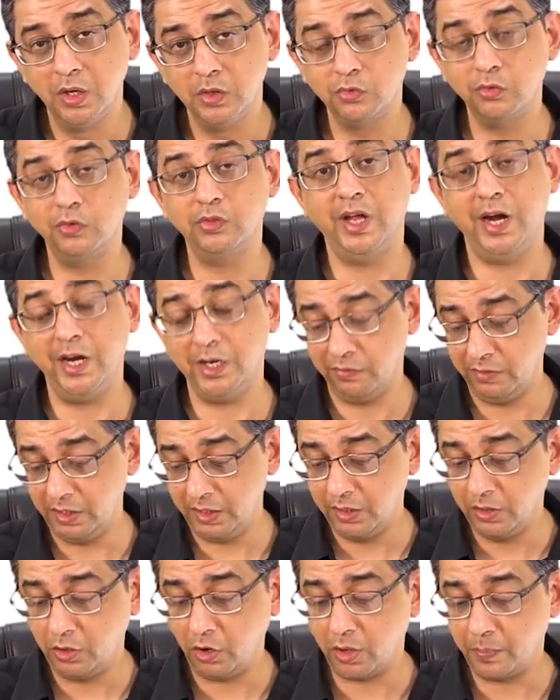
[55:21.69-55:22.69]
So that will
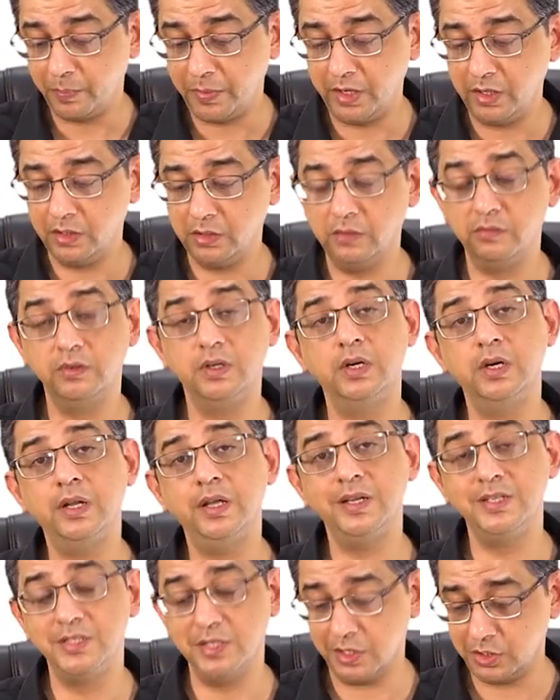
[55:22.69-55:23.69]
incorporate the word
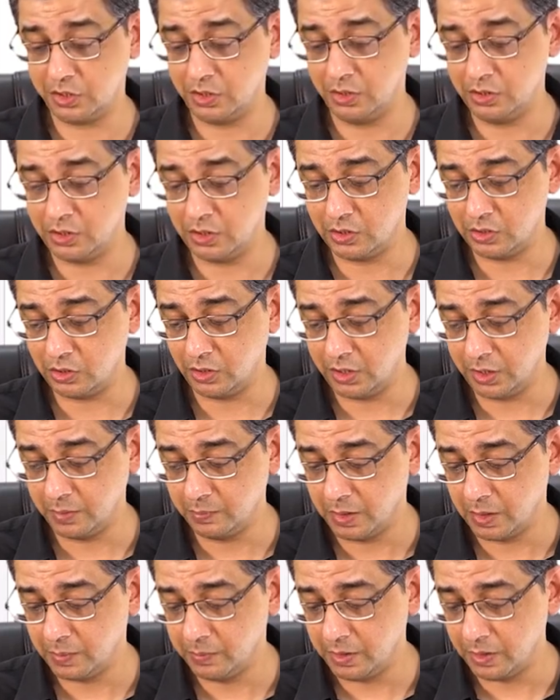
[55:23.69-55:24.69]
ejection systolic
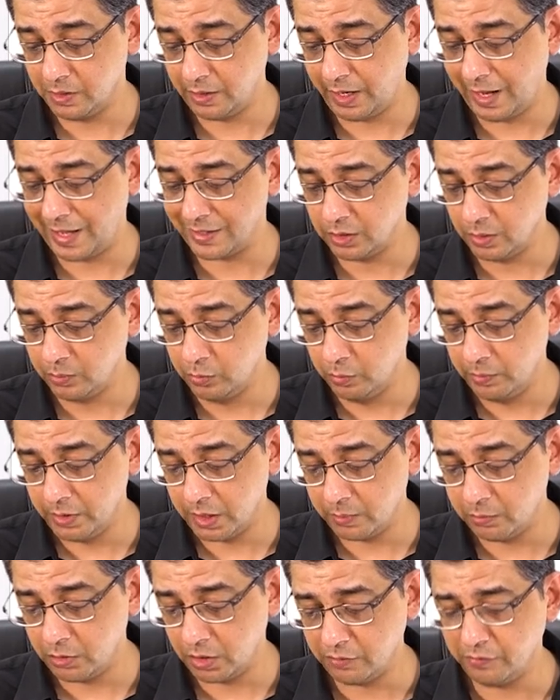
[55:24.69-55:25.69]
murmur. At the
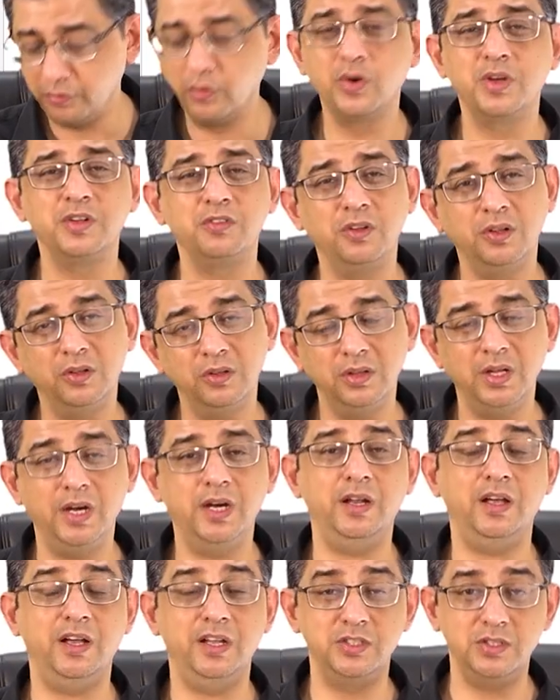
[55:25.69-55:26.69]
moment, I'm not focusing on
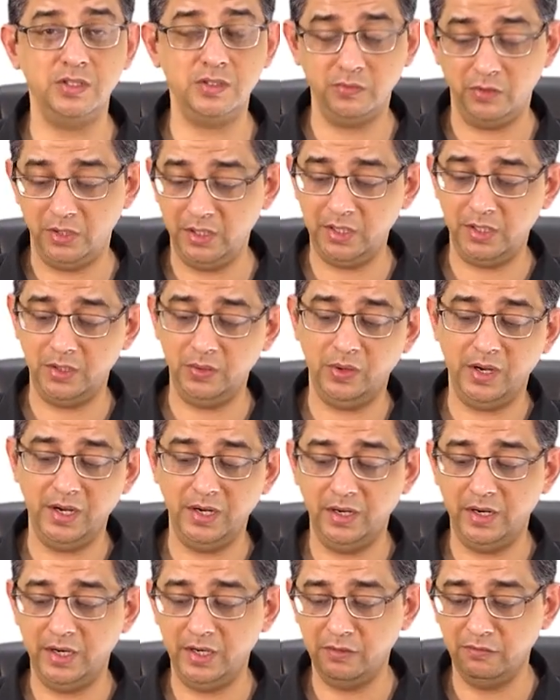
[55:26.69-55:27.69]
that. I just wanted to
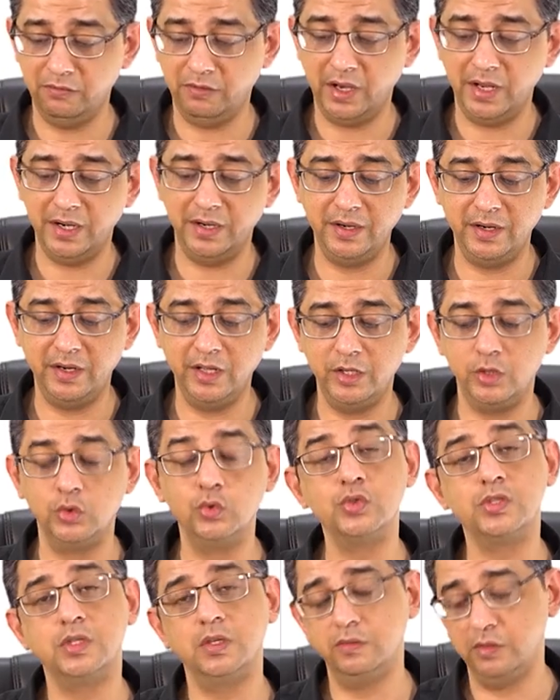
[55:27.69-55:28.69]
highlight why did I
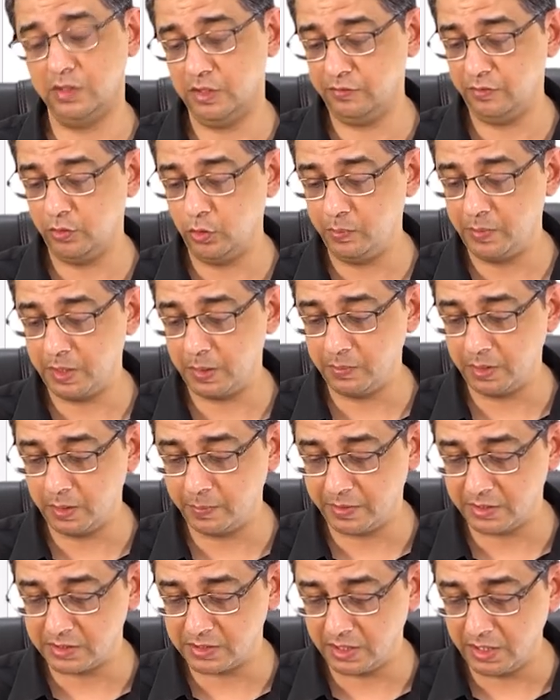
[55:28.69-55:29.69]
use the word flow murmur
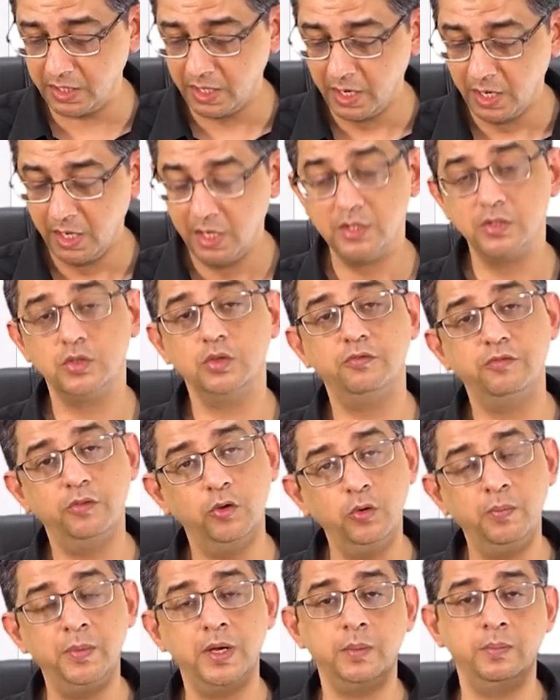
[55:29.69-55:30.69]
per se. So
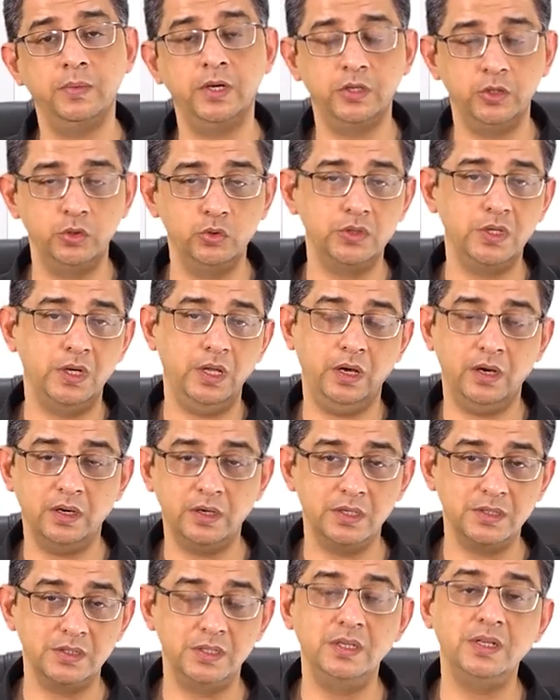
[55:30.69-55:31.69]
flow murmur usually
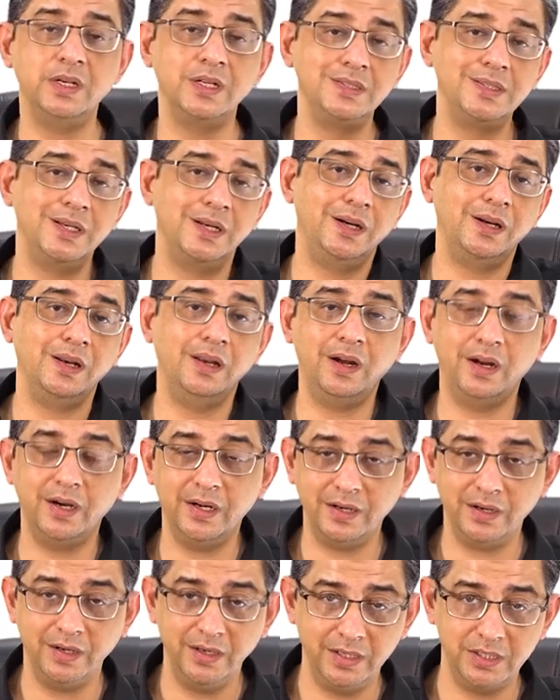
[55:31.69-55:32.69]
occurs in congenital
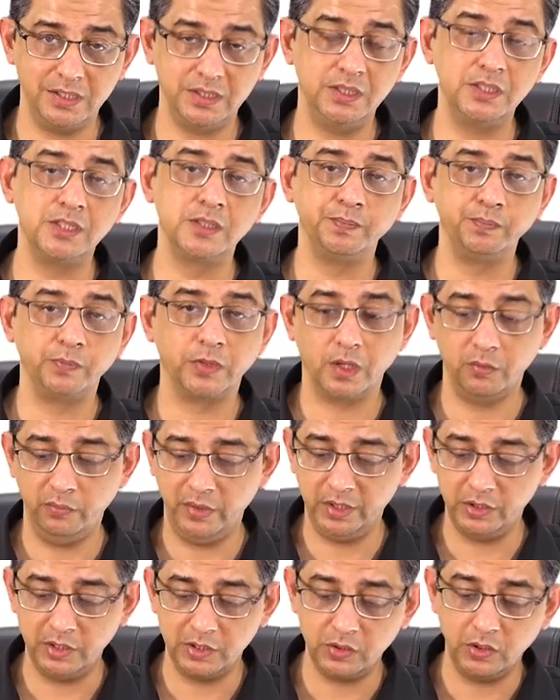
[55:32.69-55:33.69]
heart conditions
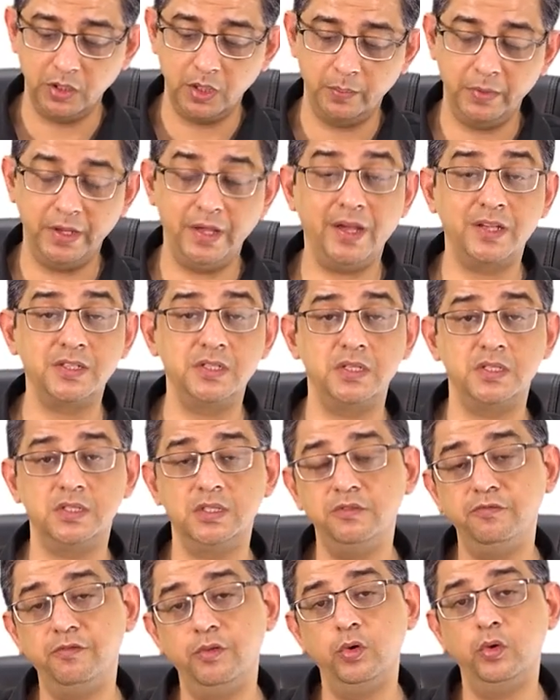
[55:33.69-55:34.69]
where there's going to be
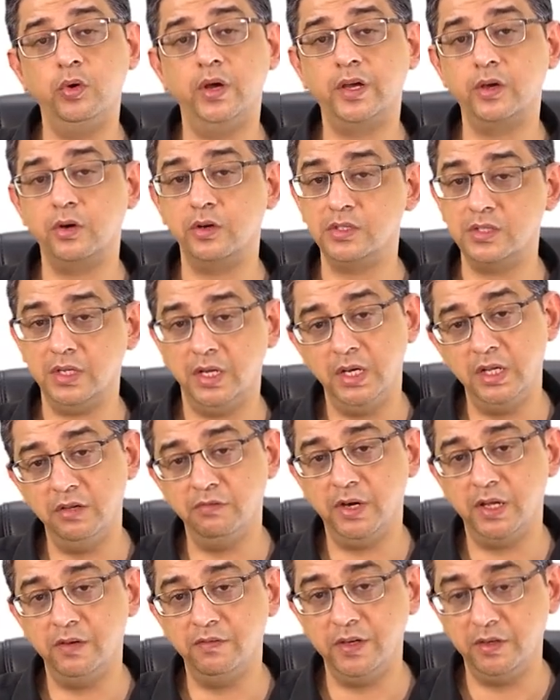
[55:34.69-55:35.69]
excessive flow across any
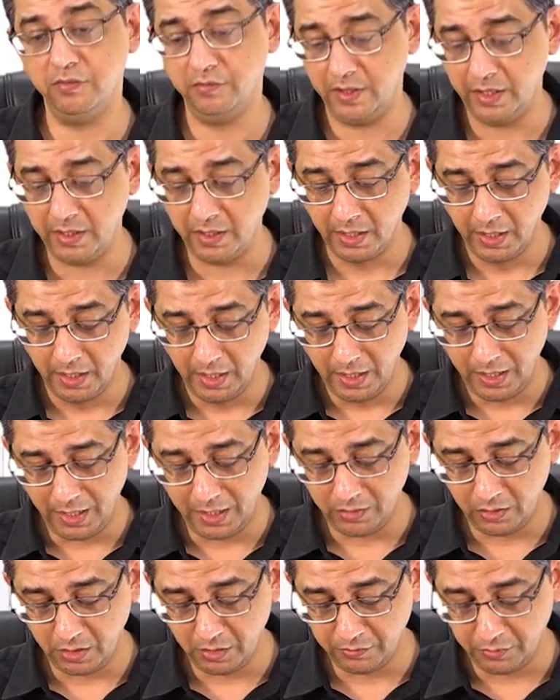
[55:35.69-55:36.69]
valve leaflet,
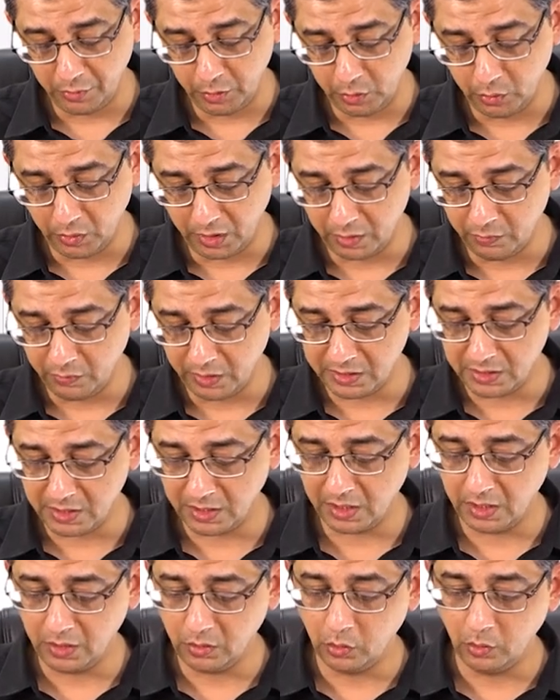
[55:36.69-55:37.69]
and therefore you can once
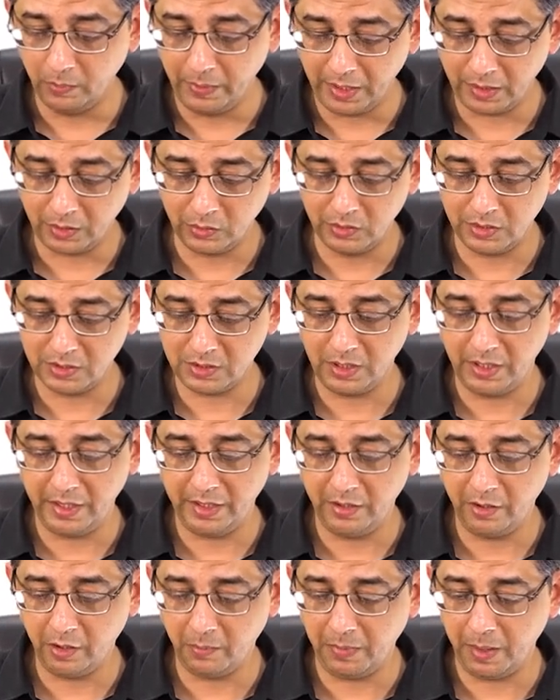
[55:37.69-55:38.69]
again go back to this slide
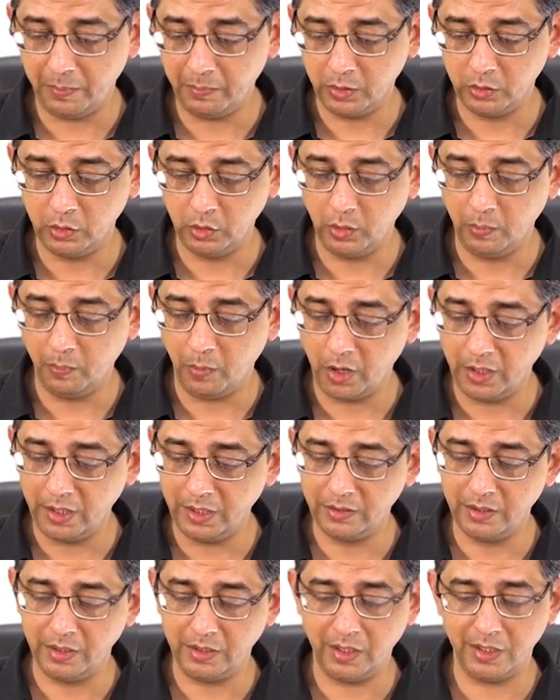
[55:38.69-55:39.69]
and remember the
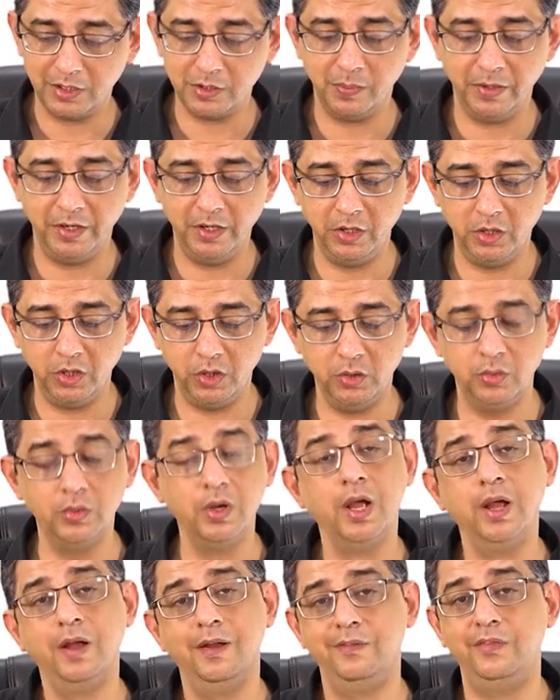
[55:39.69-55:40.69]
mnemonic that I explained to you,
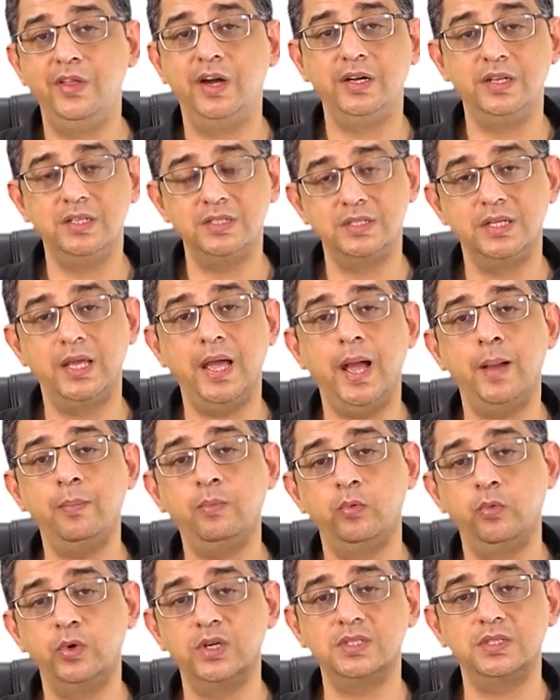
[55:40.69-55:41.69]
that is gap
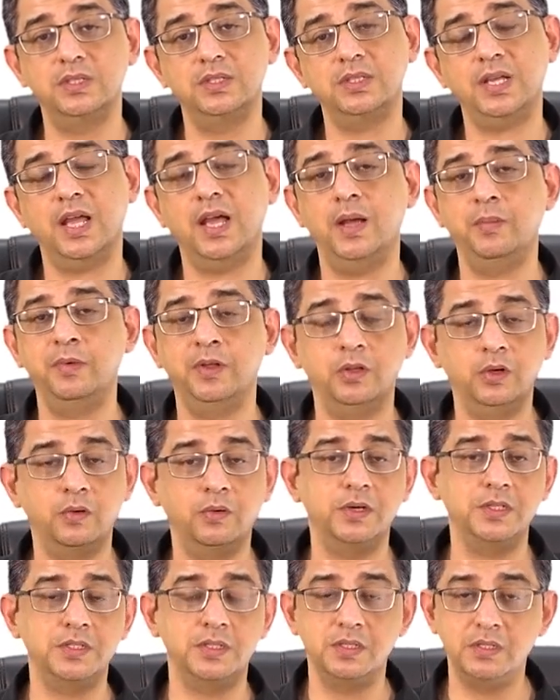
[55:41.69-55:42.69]
versus cam, and the
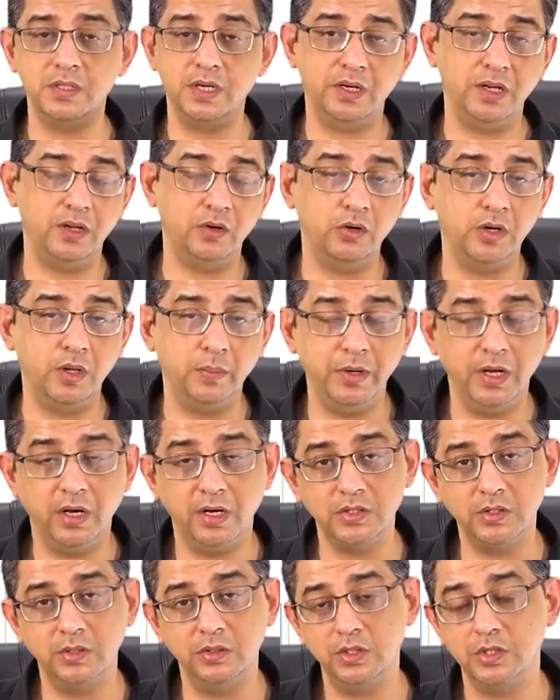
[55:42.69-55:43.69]
questions that are going to be
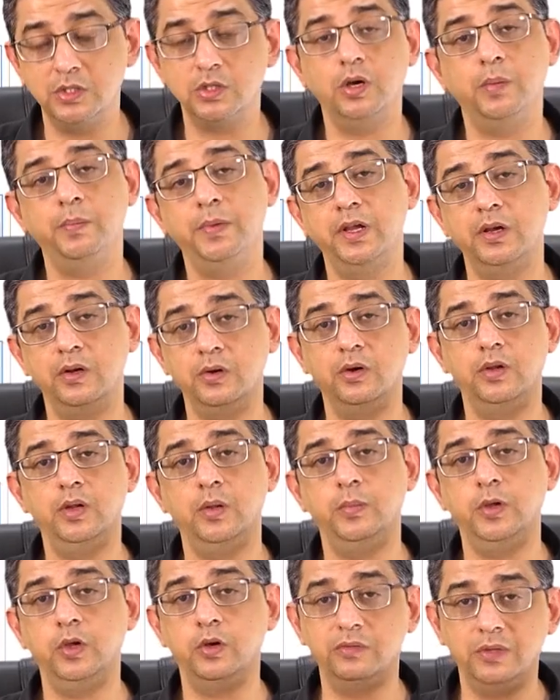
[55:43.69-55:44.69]
asked on this topic are going to
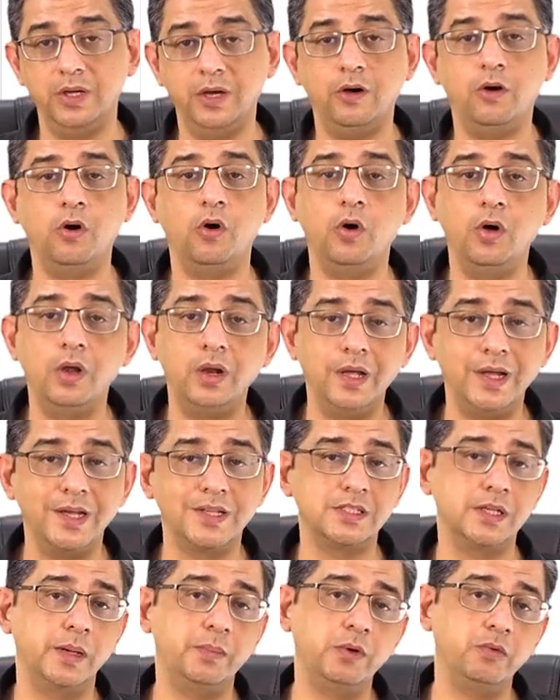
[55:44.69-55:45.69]
be of the all
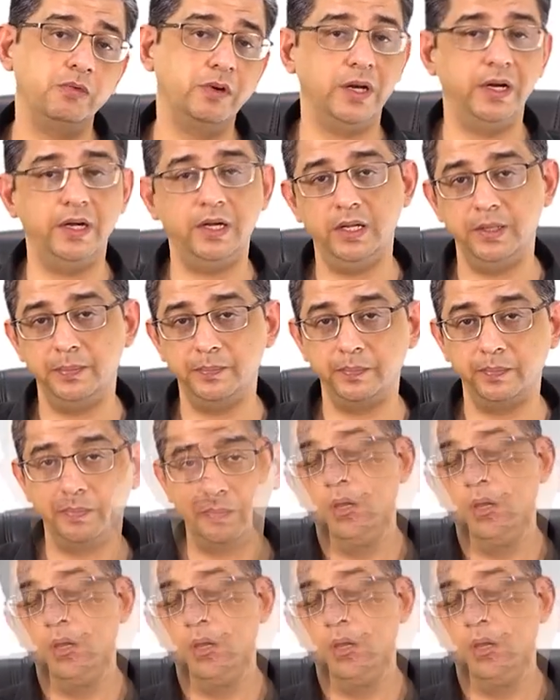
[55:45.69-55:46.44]
except variety.